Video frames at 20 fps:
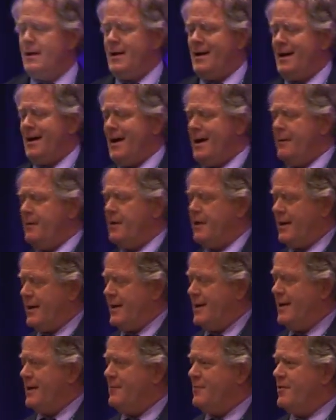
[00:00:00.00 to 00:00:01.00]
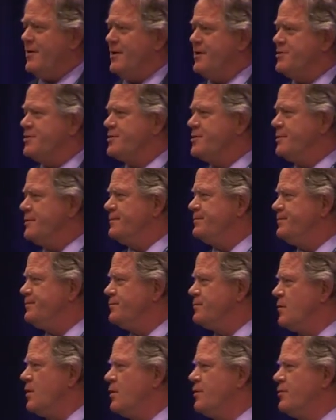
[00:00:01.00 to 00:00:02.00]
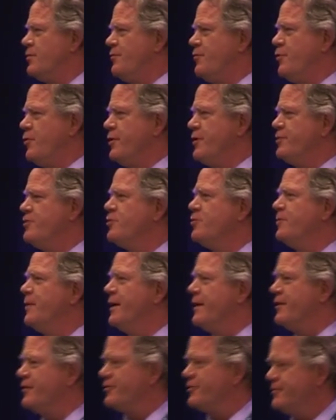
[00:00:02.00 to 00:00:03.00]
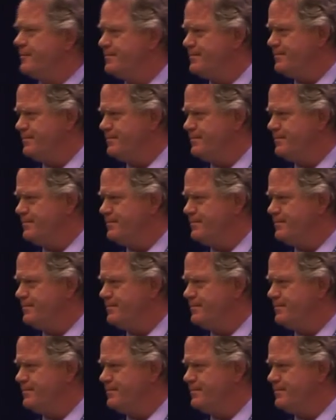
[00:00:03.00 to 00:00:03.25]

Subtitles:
I am going to keep this to 42 minutes.